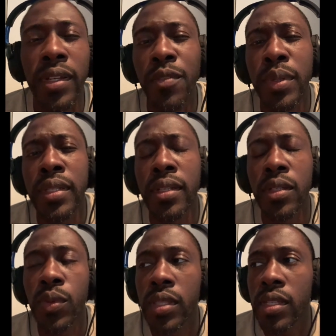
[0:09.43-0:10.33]
I've been
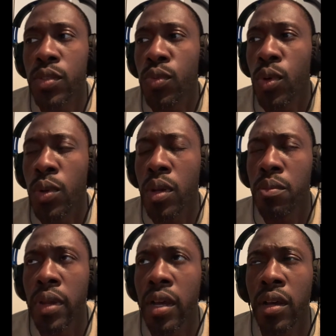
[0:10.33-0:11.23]
dealing with this for
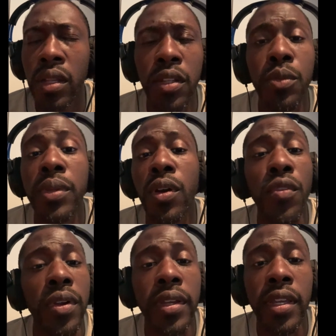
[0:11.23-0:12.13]
about a little bit
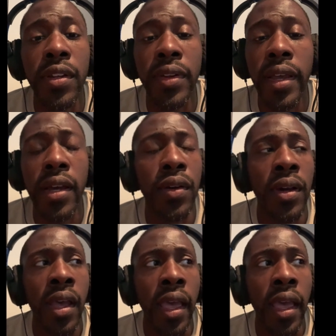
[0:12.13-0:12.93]
over a year now,